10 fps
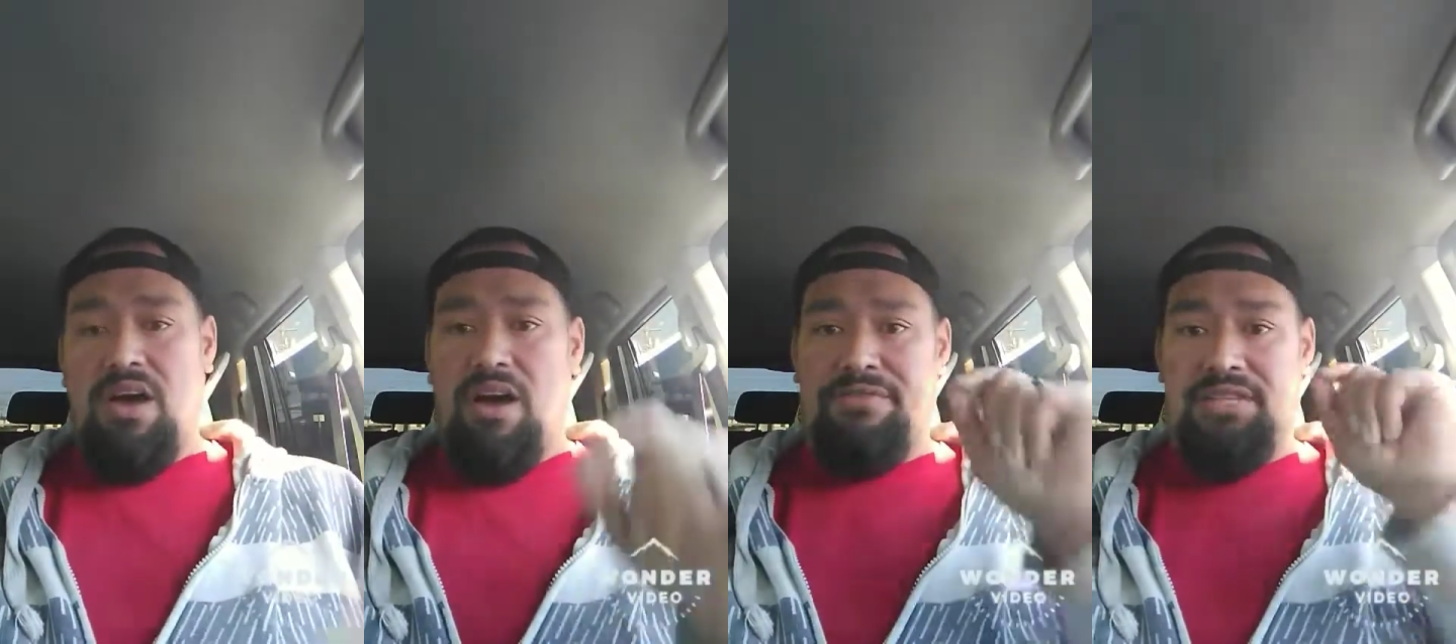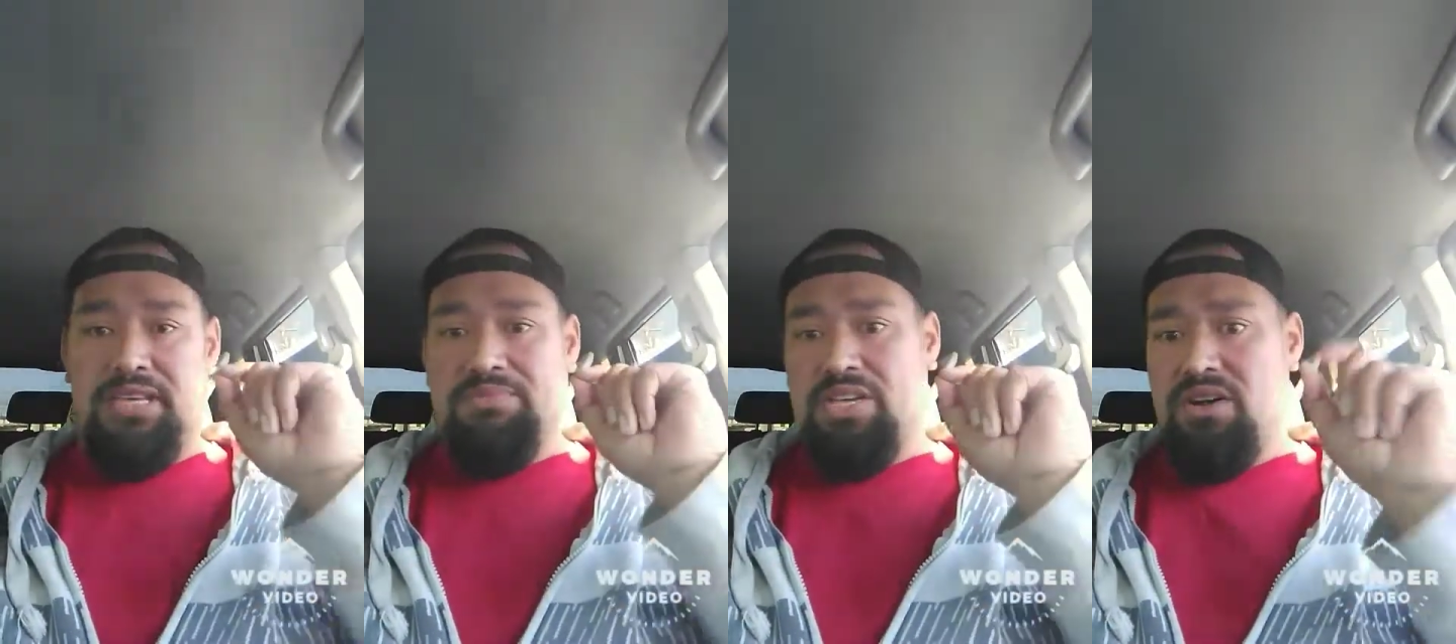
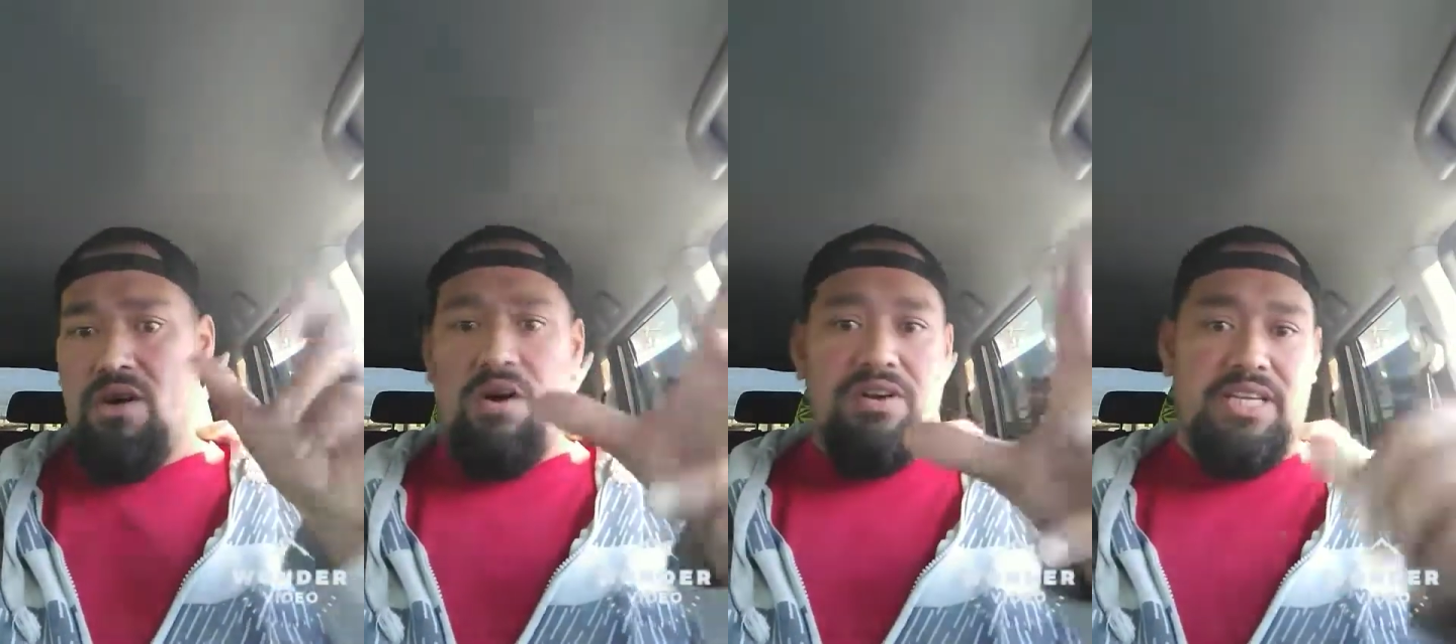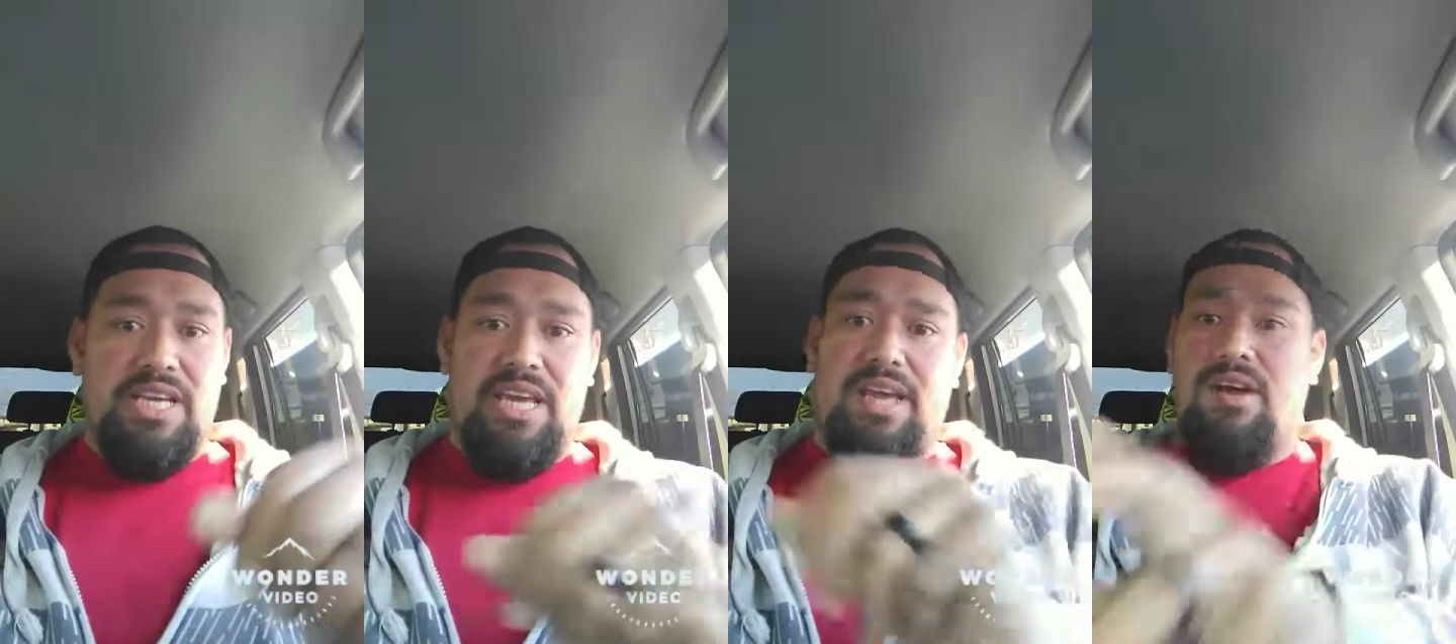Oftentimes you hear
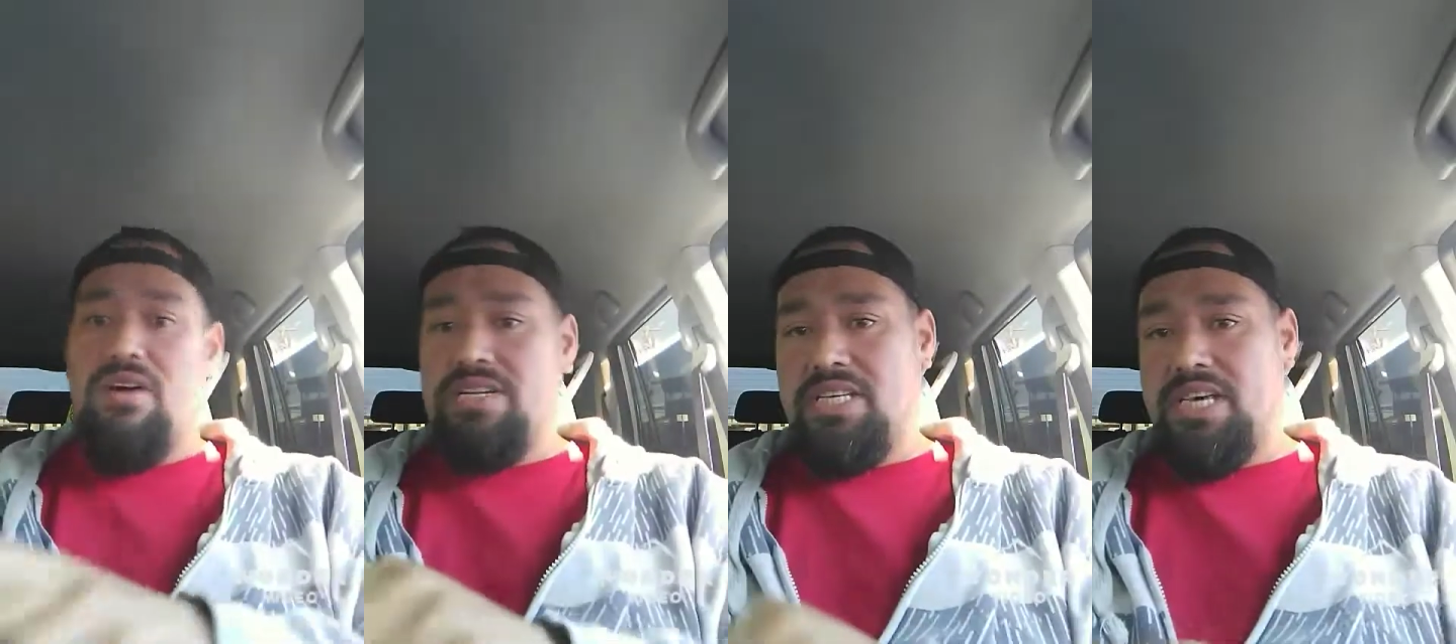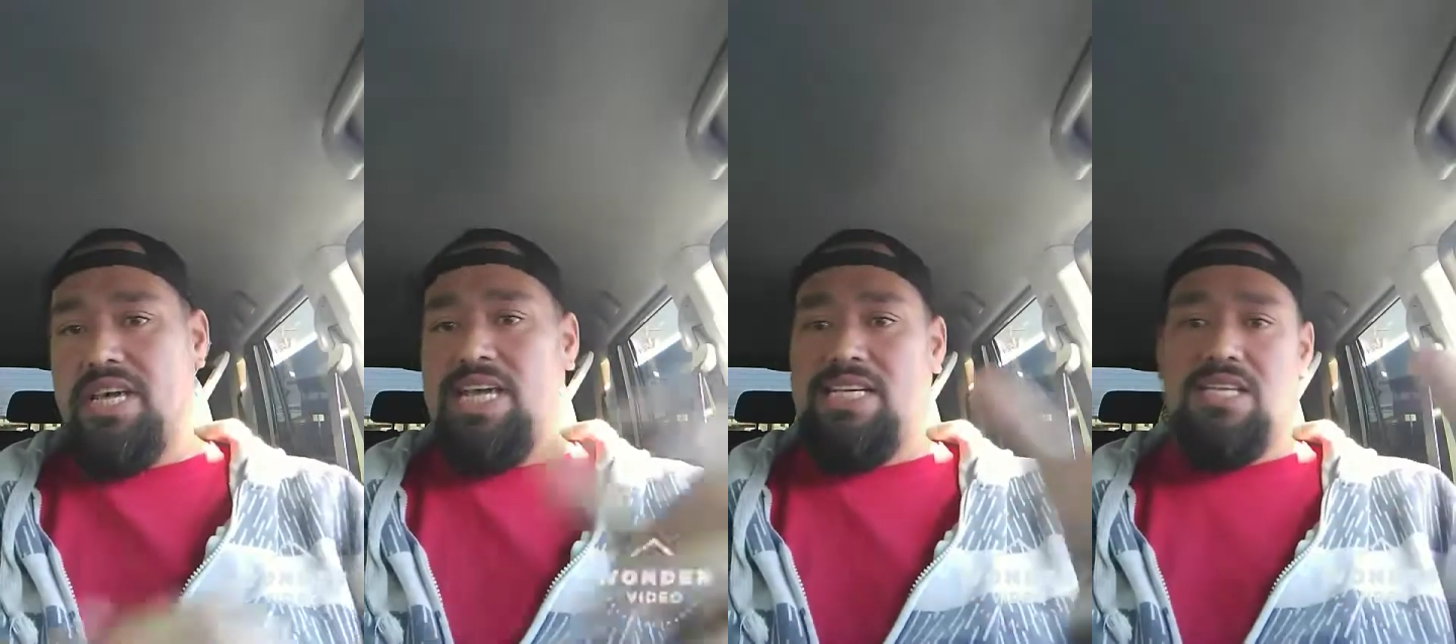RDA, RTA,